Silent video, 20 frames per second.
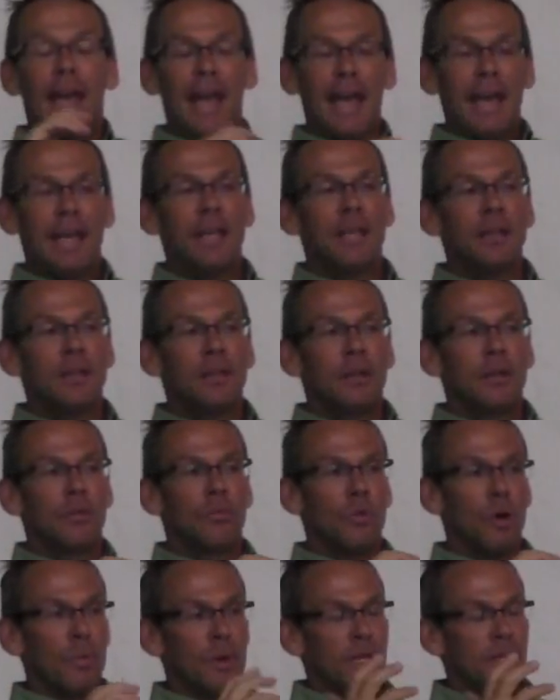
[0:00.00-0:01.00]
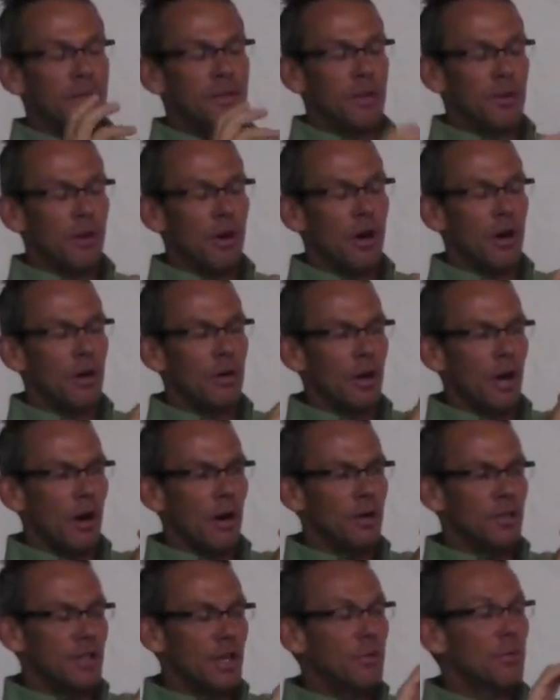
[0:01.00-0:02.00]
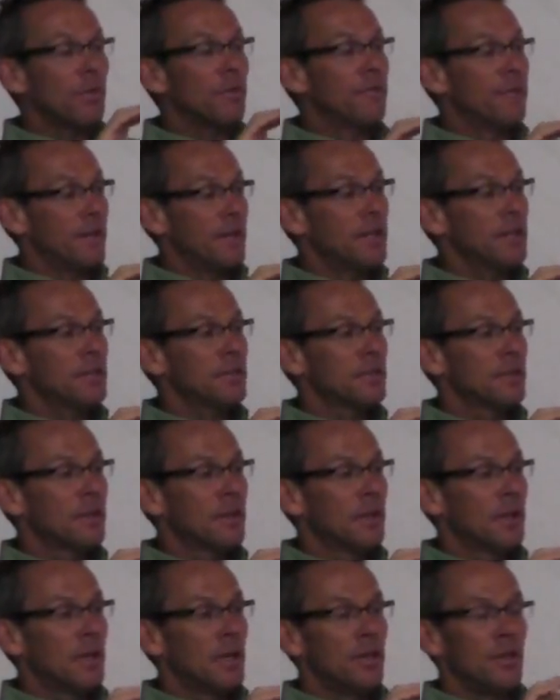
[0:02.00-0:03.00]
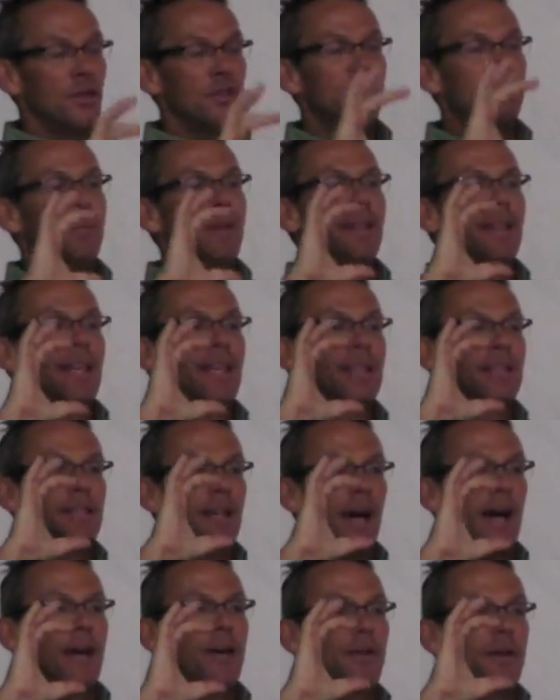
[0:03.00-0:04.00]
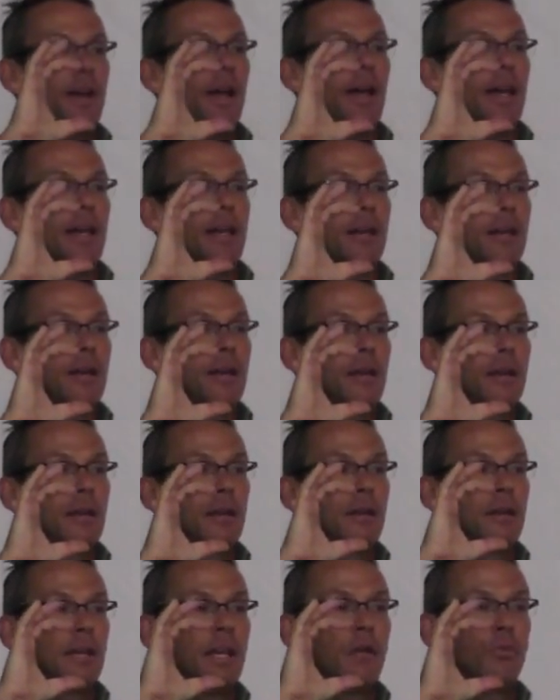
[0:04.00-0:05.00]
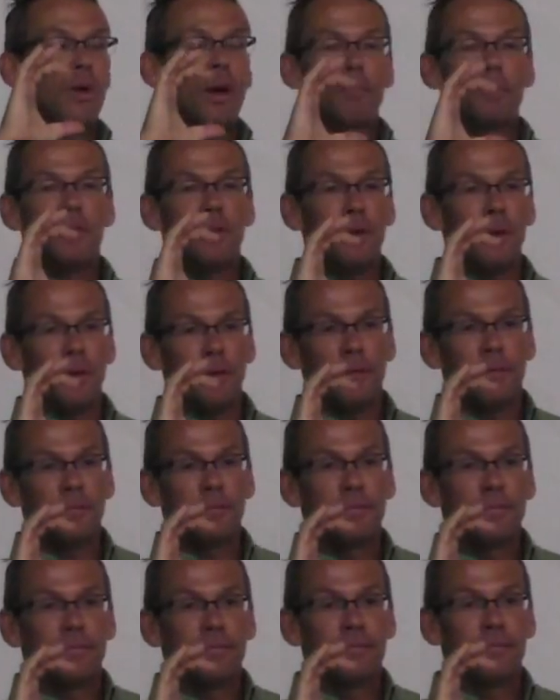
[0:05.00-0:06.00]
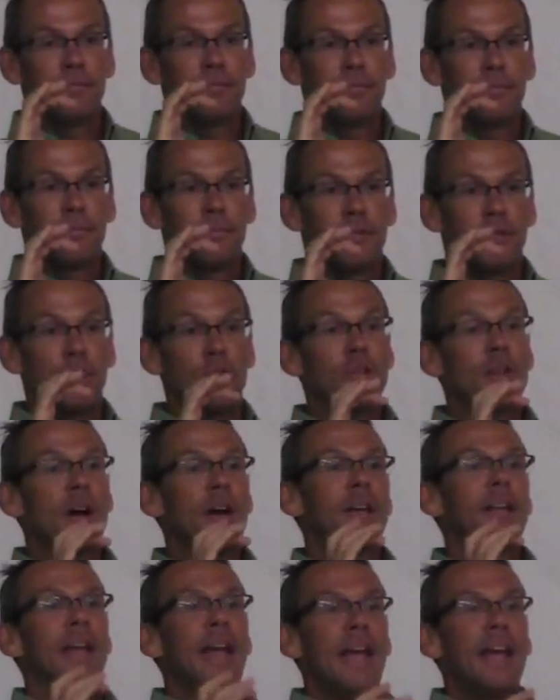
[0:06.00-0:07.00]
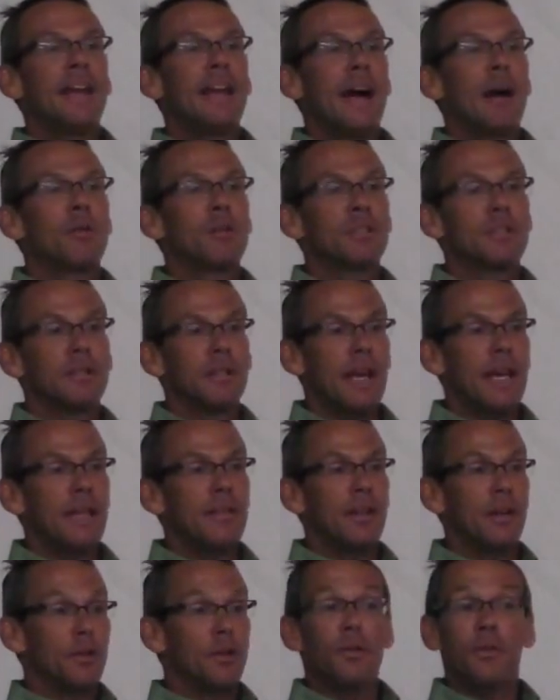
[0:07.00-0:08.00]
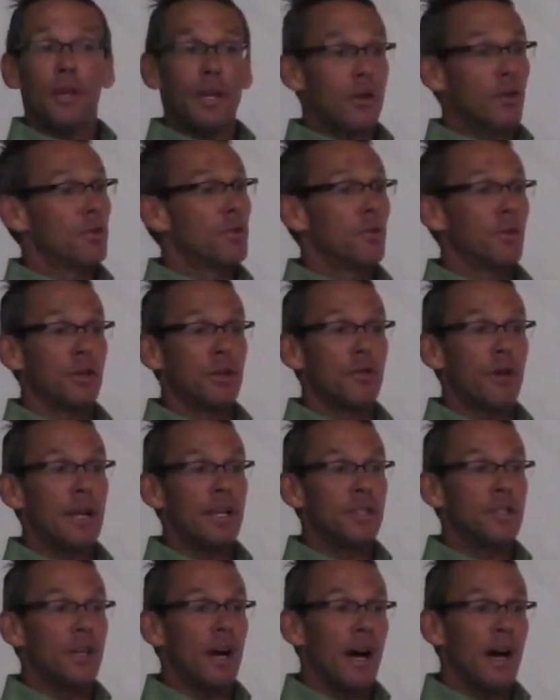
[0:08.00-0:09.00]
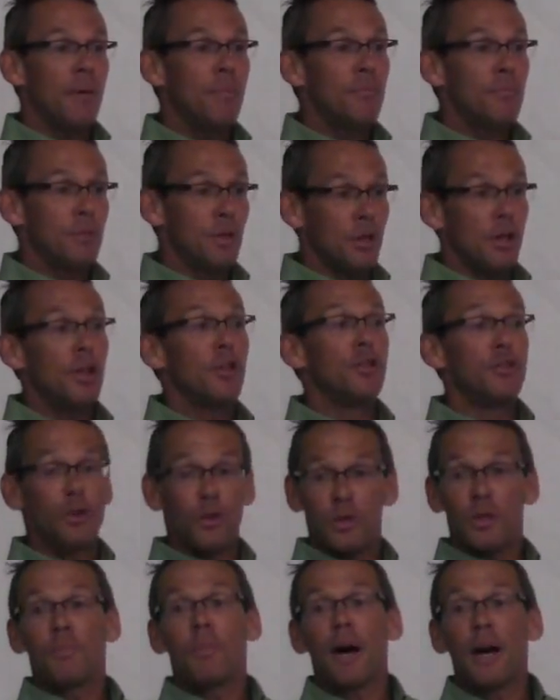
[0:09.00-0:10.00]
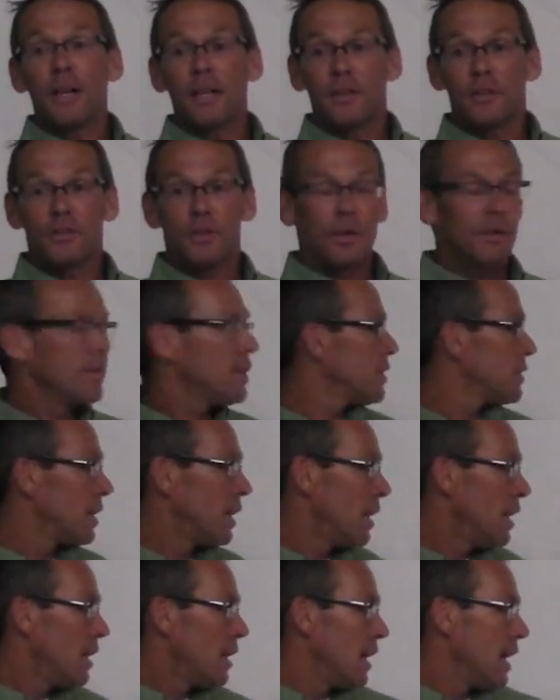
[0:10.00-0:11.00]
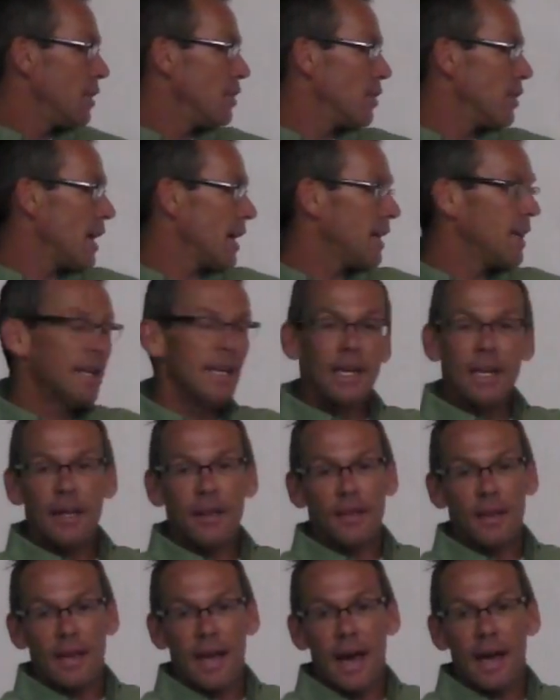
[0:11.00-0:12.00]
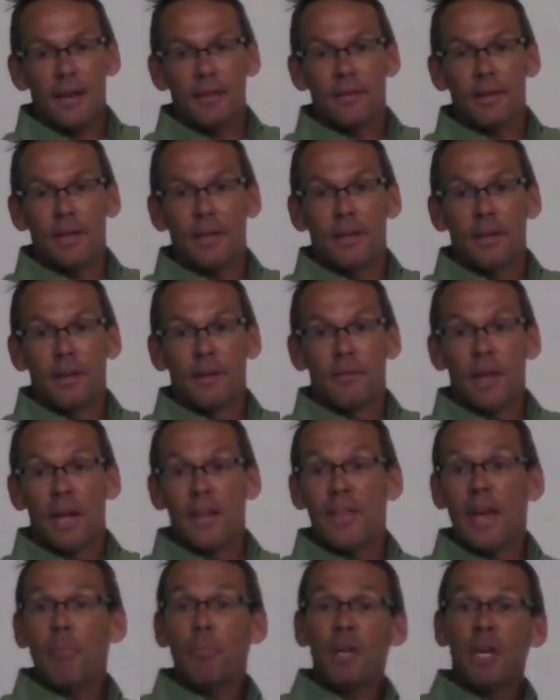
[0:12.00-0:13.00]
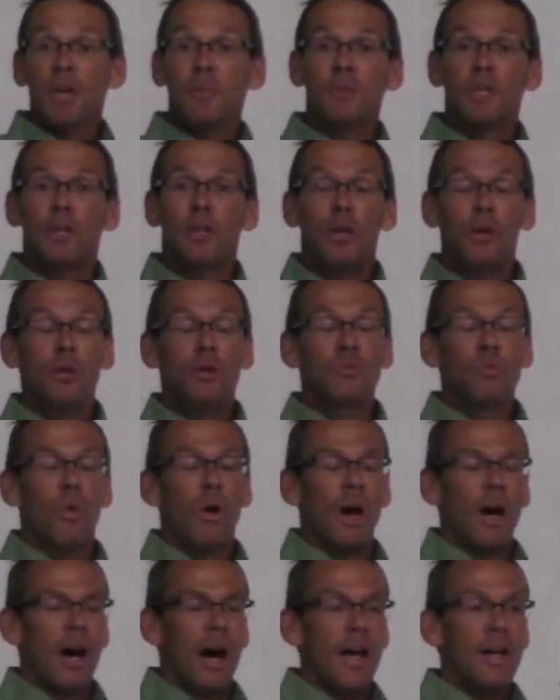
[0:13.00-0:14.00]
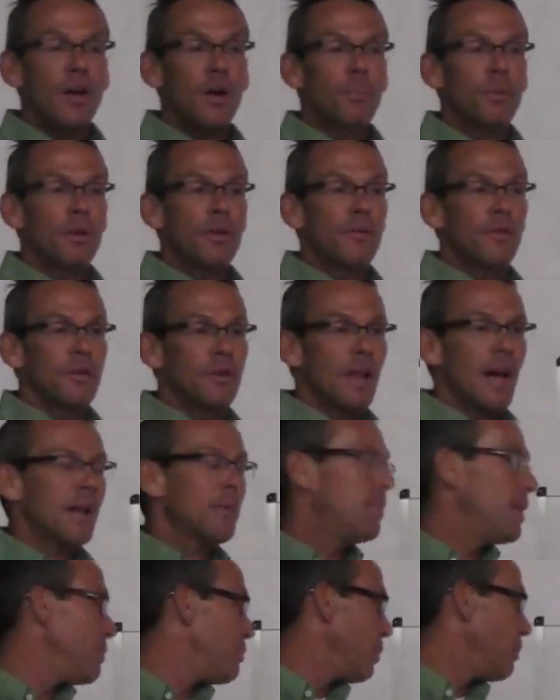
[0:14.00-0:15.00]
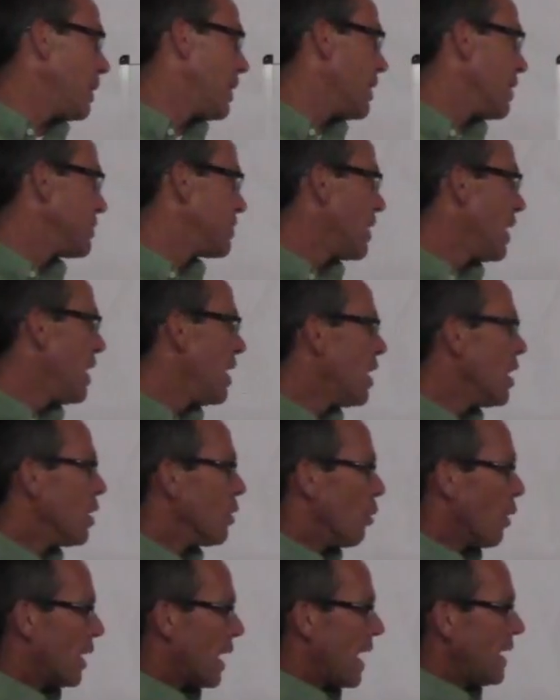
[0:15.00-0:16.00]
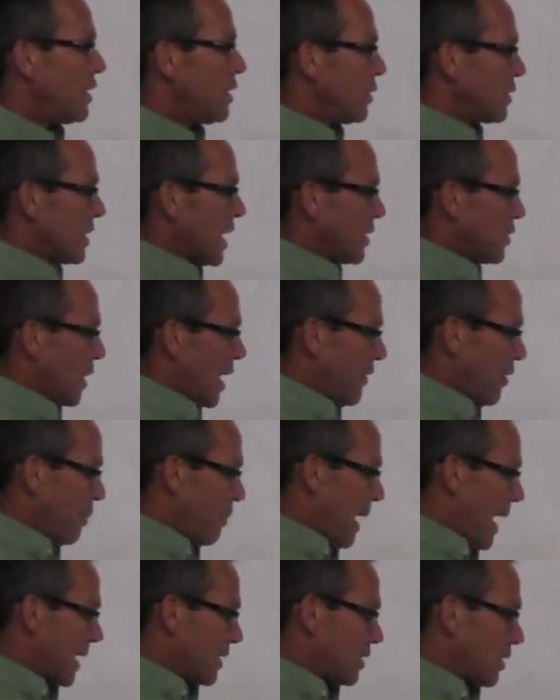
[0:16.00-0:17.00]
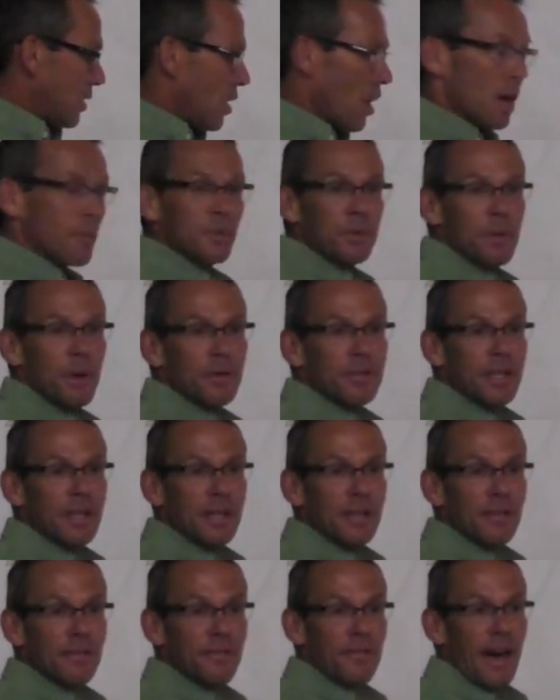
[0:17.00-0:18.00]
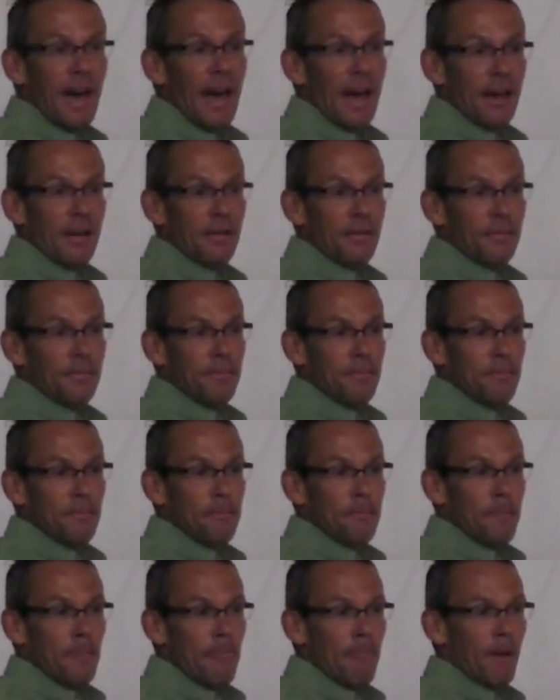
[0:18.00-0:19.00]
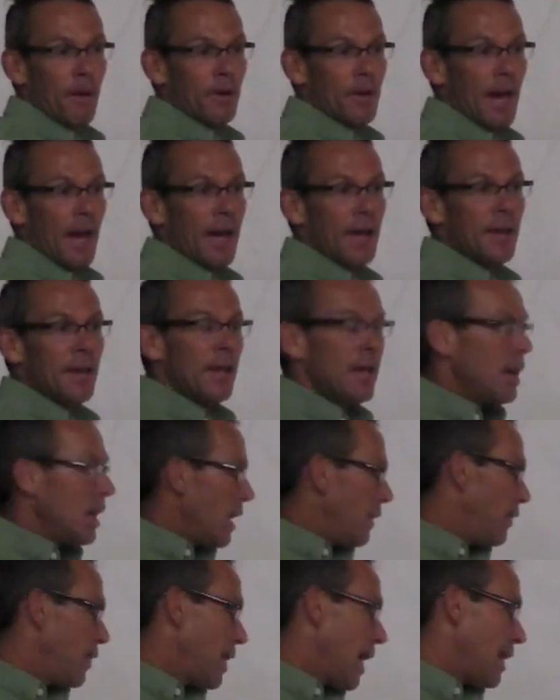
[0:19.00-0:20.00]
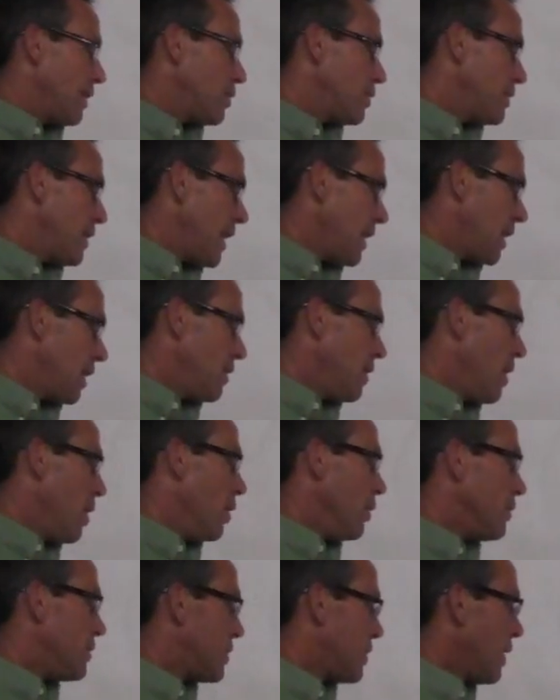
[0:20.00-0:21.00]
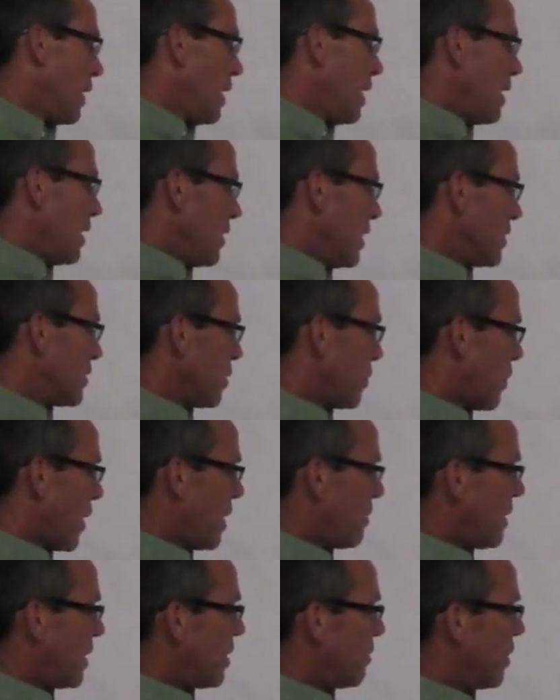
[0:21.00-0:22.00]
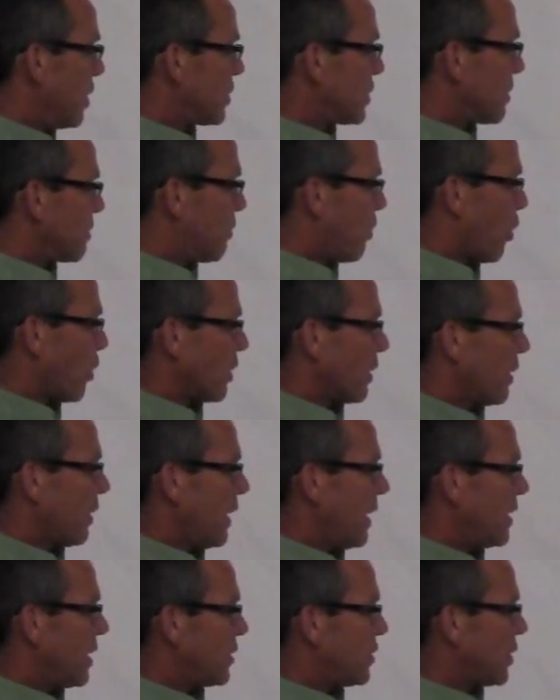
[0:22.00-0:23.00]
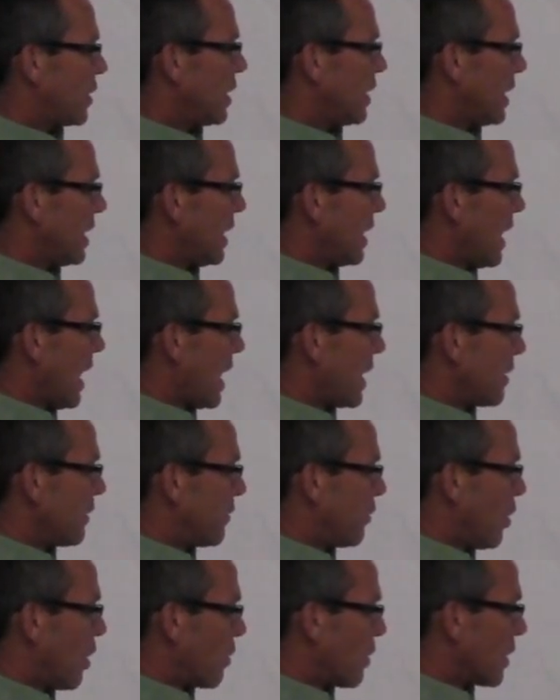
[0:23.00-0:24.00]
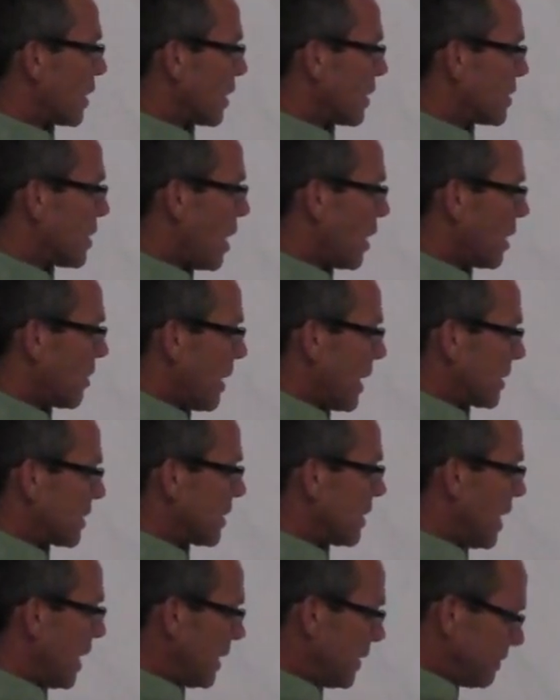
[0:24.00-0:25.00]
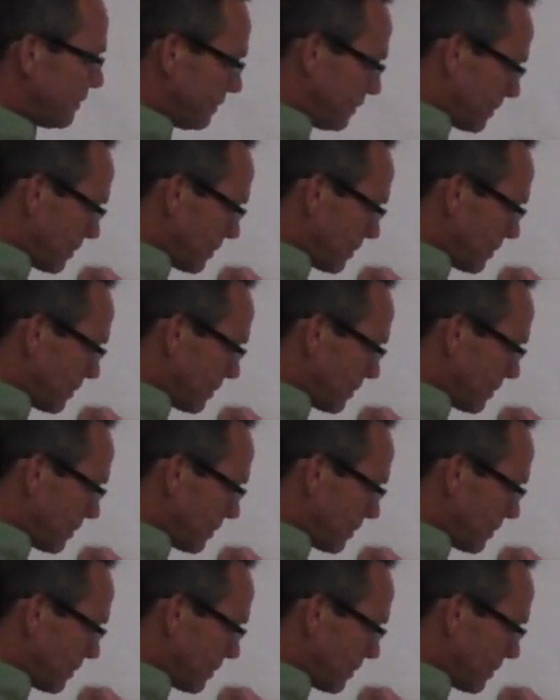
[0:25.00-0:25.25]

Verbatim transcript: and what we consider our, our general fitness, they'll spend the entire night in REM 2. So you're talking eight hours of laying there, and you think you're doing a great job, you're doing your body a service, and you're not getting anything out of it. And that becomes a huge eye-opener for a lot of people because what I do is I drive it back to carbs, protein, and fat. Okay? If you guys are taking notes, this will probably be the most important thing that you're going to get out of what we're going to talk about tonight,